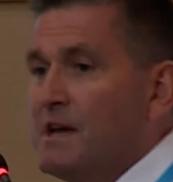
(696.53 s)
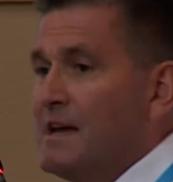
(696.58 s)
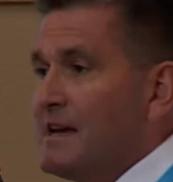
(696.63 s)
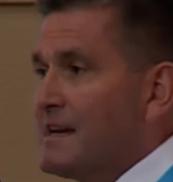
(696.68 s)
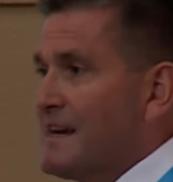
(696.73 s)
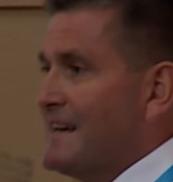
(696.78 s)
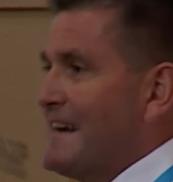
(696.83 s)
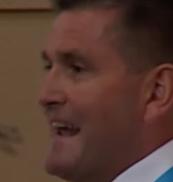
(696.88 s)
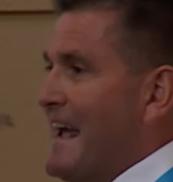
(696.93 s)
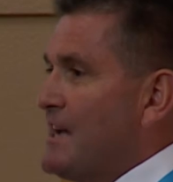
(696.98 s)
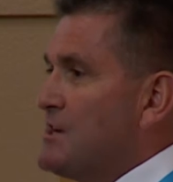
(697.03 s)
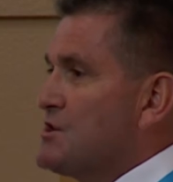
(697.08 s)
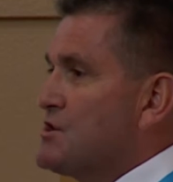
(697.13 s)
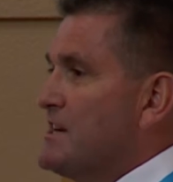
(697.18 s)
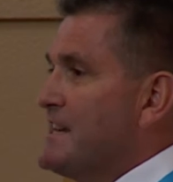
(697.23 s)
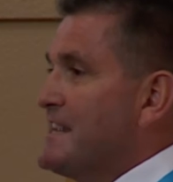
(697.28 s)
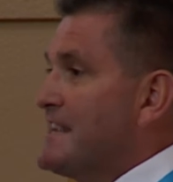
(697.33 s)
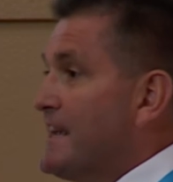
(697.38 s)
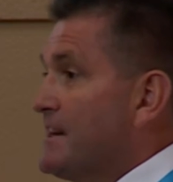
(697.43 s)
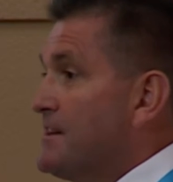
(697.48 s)
can
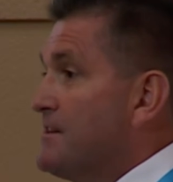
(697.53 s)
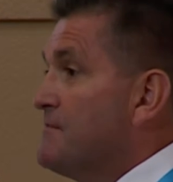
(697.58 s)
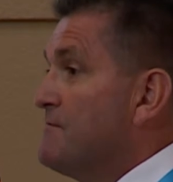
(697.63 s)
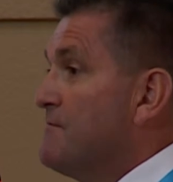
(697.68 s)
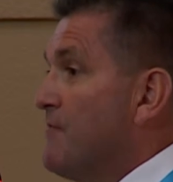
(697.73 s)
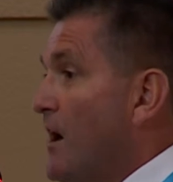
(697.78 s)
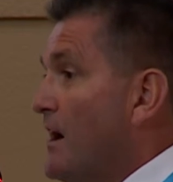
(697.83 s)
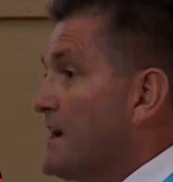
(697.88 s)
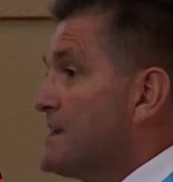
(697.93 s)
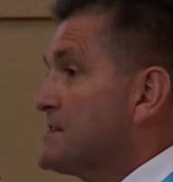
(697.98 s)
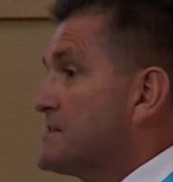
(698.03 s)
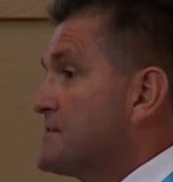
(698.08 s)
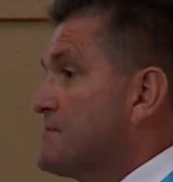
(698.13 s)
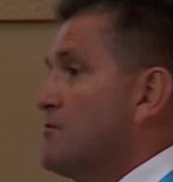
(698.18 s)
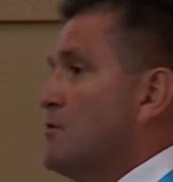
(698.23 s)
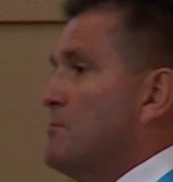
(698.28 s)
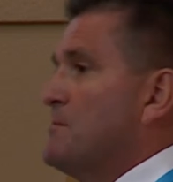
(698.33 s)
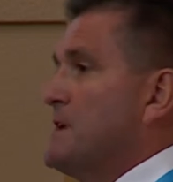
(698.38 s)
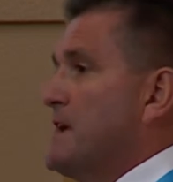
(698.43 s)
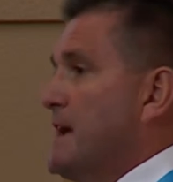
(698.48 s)
actually get advice
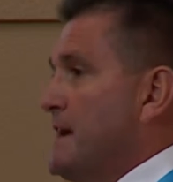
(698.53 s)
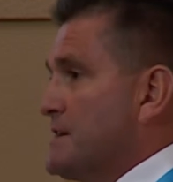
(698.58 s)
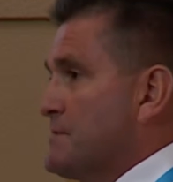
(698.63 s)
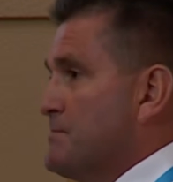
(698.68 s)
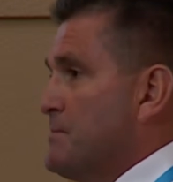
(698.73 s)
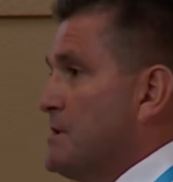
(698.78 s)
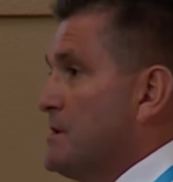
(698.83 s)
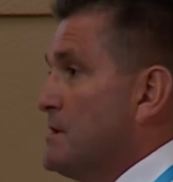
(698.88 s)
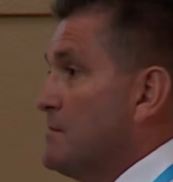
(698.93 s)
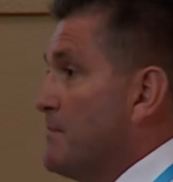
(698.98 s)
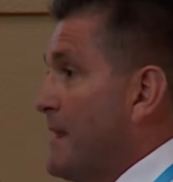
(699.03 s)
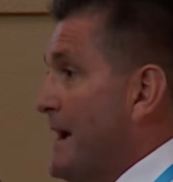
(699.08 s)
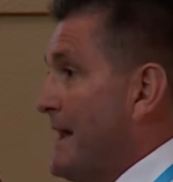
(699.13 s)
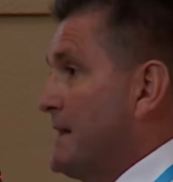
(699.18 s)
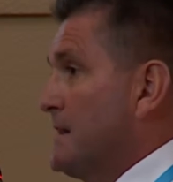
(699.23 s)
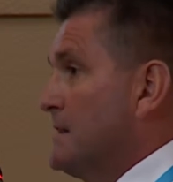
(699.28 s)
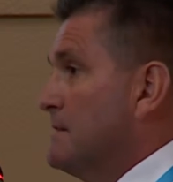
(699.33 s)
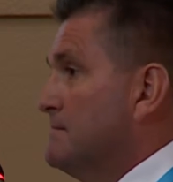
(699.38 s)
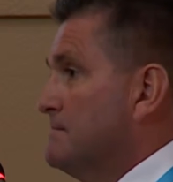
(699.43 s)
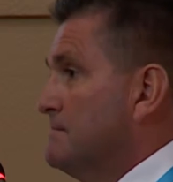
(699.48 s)
from the expert panel.